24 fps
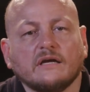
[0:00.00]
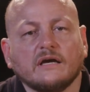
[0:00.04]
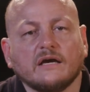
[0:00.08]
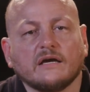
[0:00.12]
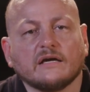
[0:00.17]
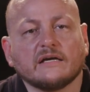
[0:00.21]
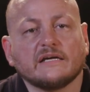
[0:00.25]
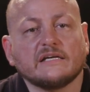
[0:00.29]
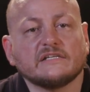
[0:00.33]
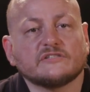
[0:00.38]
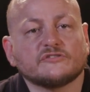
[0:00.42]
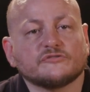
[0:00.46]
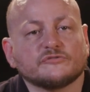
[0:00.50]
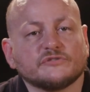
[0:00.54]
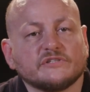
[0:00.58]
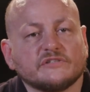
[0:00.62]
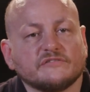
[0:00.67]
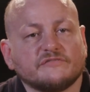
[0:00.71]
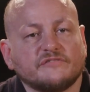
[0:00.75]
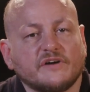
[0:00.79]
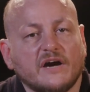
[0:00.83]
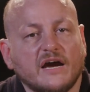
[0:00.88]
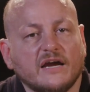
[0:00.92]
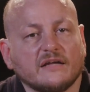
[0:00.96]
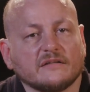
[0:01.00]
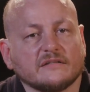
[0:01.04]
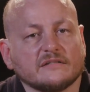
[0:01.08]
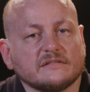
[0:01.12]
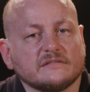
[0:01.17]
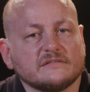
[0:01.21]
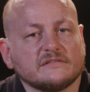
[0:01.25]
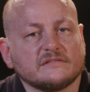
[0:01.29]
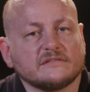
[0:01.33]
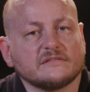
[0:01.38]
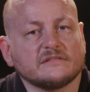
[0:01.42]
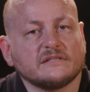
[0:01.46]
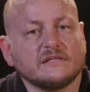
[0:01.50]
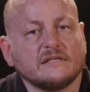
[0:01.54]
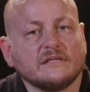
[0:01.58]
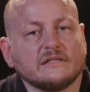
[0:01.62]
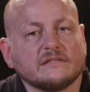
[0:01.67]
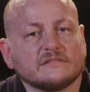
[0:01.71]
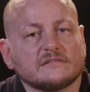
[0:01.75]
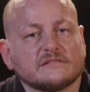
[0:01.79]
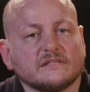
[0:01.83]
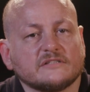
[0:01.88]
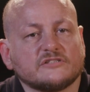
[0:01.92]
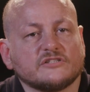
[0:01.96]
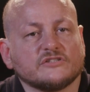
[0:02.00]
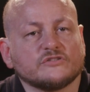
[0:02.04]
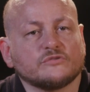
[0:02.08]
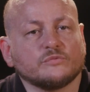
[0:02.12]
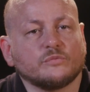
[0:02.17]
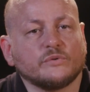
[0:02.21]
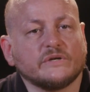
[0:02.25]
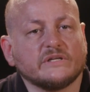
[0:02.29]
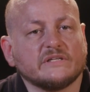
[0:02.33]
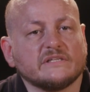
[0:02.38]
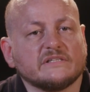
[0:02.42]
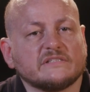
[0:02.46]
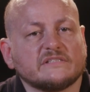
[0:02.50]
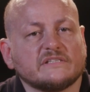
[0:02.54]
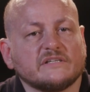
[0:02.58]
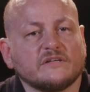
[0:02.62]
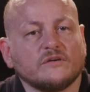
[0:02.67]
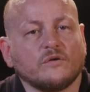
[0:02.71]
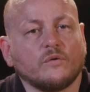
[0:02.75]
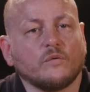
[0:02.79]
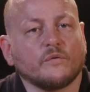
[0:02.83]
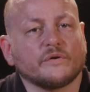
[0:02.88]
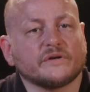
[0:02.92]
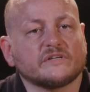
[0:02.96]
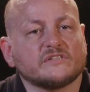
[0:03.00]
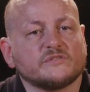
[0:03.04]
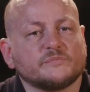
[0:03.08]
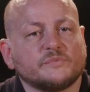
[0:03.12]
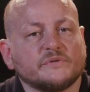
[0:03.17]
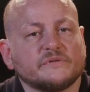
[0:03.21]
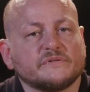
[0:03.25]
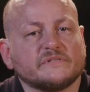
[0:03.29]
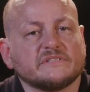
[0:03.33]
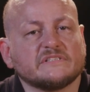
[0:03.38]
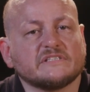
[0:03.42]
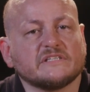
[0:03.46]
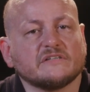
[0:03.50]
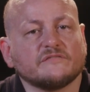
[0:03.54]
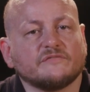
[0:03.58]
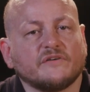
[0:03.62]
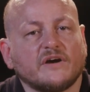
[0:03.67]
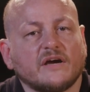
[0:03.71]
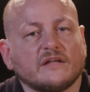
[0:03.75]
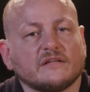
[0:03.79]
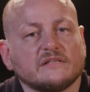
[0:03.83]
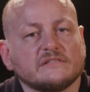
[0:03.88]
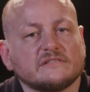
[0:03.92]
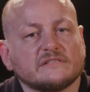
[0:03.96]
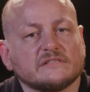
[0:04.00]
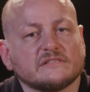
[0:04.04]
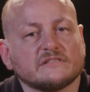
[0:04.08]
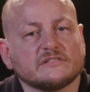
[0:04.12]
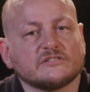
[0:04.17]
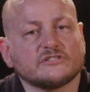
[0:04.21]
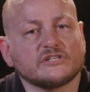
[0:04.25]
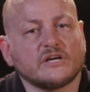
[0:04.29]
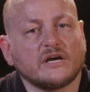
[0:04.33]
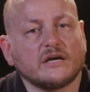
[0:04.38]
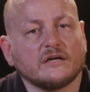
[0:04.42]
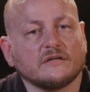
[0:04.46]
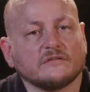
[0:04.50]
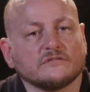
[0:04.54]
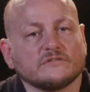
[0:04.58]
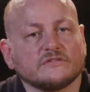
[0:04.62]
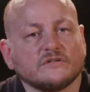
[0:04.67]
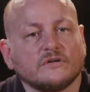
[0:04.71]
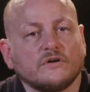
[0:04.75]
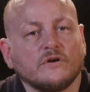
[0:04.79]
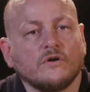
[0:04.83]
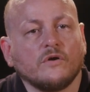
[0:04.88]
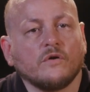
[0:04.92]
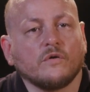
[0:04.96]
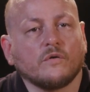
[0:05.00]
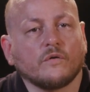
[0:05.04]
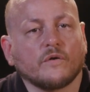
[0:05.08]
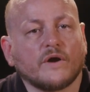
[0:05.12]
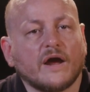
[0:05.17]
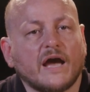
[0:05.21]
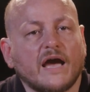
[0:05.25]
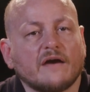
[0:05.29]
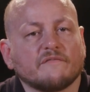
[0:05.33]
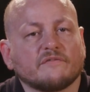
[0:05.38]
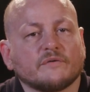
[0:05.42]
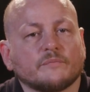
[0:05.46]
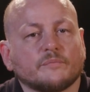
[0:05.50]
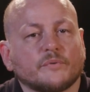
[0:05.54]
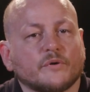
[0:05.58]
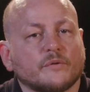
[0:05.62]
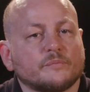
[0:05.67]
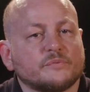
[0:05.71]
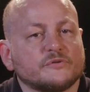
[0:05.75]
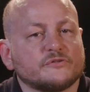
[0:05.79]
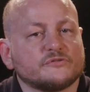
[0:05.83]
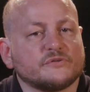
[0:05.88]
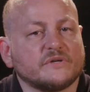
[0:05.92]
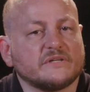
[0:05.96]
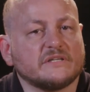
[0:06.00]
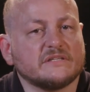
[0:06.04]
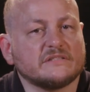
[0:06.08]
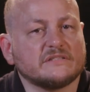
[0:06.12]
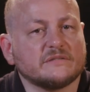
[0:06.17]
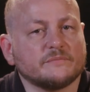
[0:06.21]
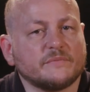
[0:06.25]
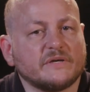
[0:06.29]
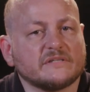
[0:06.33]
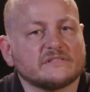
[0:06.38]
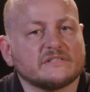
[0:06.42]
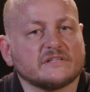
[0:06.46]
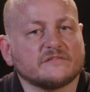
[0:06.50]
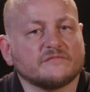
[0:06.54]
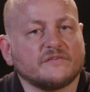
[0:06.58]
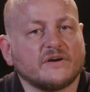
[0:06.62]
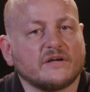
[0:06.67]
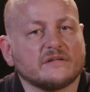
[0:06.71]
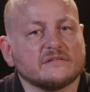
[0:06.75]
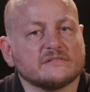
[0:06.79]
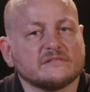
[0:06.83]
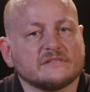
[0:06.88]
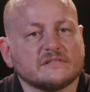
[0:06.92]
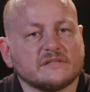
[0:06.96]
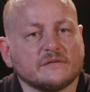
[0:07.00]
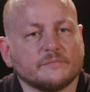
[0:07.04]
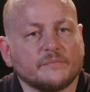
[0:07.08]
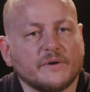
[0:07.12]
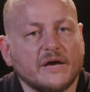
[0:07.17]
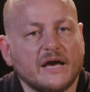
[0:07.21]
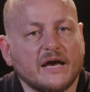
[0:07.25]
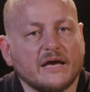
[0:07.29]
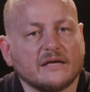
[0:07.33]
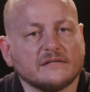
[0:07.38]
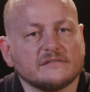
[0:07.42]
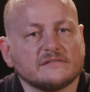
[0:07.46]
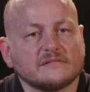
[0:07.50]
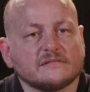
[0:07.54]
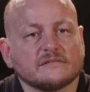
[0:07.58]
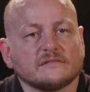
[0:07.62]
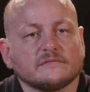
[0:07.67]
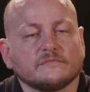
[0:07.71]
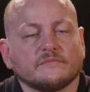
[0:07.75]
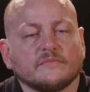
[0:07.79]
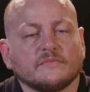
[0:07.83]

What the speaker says: a history of violence, such as witnessing or experiencing violence as a child or having perpetrated domestic violence in the past,